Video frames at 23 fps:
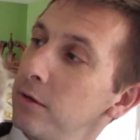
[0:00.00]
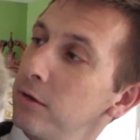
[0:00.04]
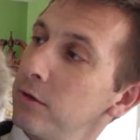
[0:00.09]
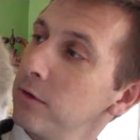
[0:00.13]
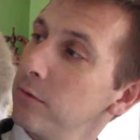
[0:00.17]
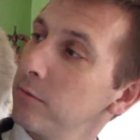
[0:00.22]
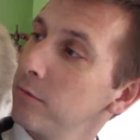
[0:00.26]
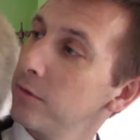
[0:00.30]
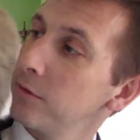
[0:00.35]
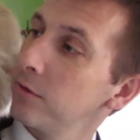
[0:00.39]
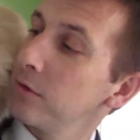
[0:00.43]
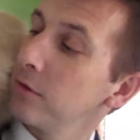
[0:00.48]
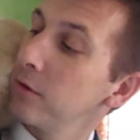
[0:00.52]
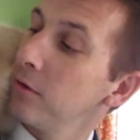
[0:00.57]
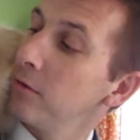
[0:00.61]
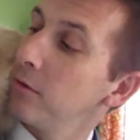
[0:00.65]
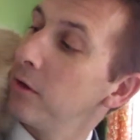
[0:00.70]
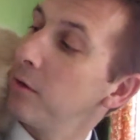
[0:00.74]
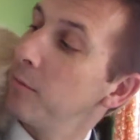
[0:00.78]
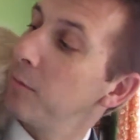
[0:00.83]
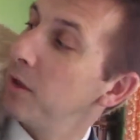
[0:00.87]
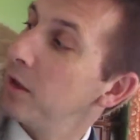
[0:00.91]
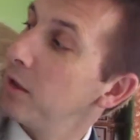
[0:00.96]
She wants to
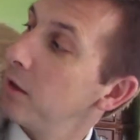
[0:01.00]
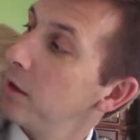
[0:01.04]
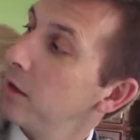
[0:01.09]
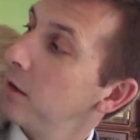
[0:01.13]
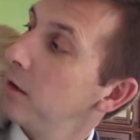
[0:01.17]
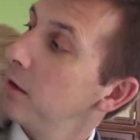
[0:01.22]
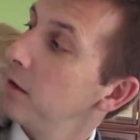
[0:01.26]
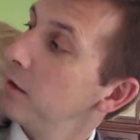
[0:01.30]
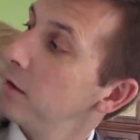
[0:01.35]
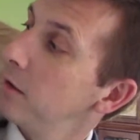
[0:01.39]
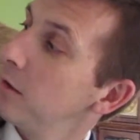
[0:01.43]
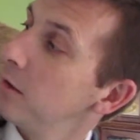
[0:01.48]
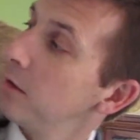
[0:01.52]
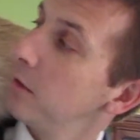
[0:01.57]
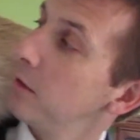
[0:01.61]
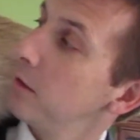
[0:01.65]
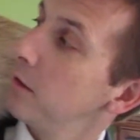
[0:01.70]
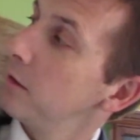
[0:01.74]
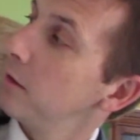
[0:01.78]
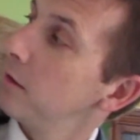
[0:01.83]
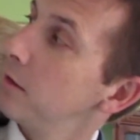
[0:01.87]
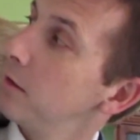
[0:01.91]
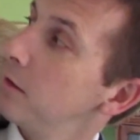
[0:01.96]
go up high. She
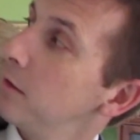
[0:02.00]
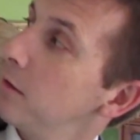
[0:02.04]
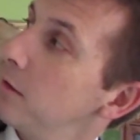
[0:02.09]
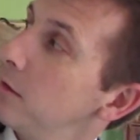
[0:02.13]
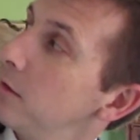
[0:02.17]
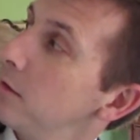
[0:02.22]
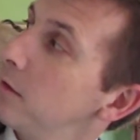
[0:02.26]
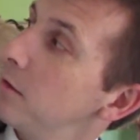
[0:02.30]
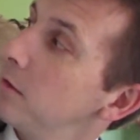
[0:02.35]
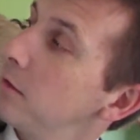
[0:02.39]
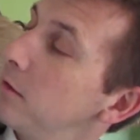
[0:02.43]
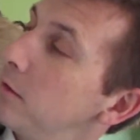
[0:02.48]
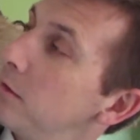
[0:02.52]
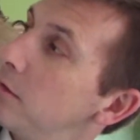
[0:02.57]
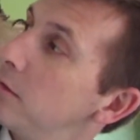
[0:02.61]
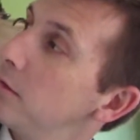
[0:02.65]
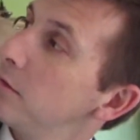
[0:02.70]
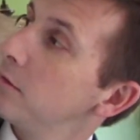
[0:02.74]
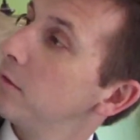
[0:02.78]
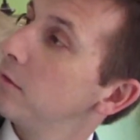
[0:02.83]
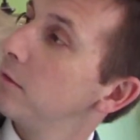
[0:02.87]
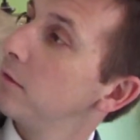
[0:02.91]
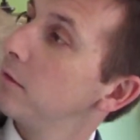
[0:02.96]
was earlier. She was doing her
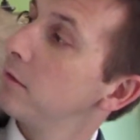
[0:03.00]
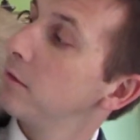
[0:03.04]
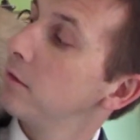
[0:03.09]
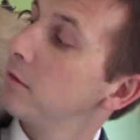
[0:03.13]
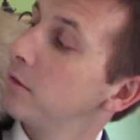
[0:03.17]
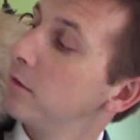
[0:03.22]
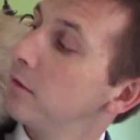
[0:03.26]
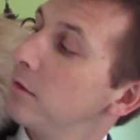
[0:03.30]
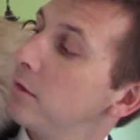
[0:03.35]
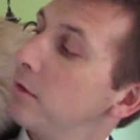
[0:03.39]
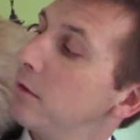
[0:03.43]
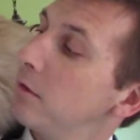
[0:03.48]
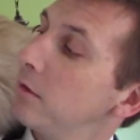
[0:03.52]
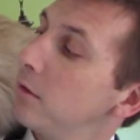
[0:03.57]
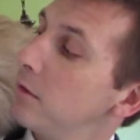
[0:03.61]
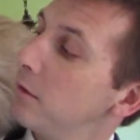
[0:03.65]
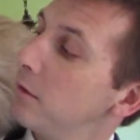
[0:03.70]
praying thing there.